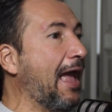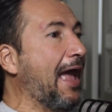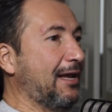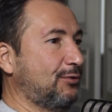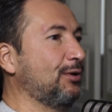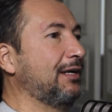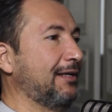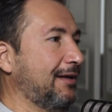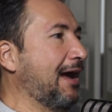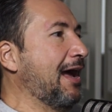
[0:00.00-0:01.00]

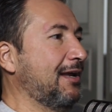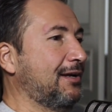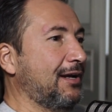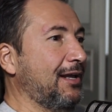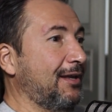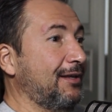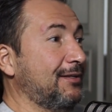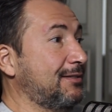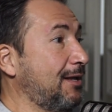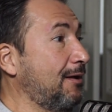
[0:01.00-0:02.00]
Actually, I agree,
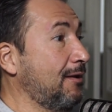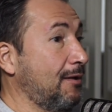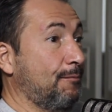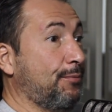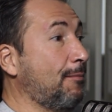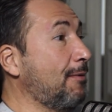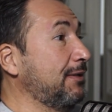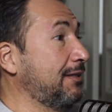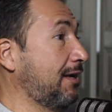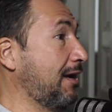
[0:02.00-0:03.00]
is
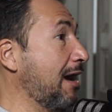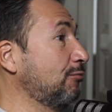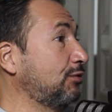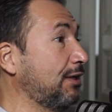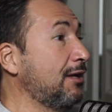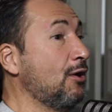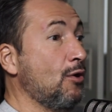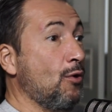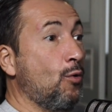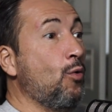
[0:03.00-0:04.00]
probably the country
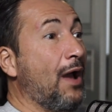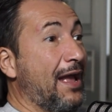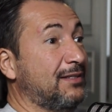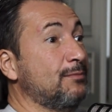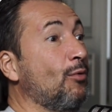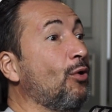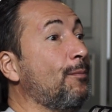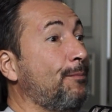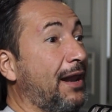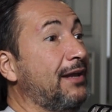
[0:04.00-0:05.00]
who has more
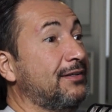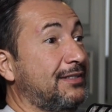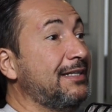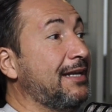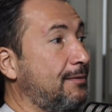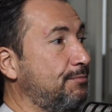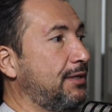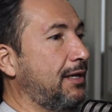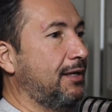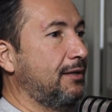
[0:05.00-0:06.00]
players in
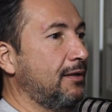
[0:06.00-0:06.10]
NBA.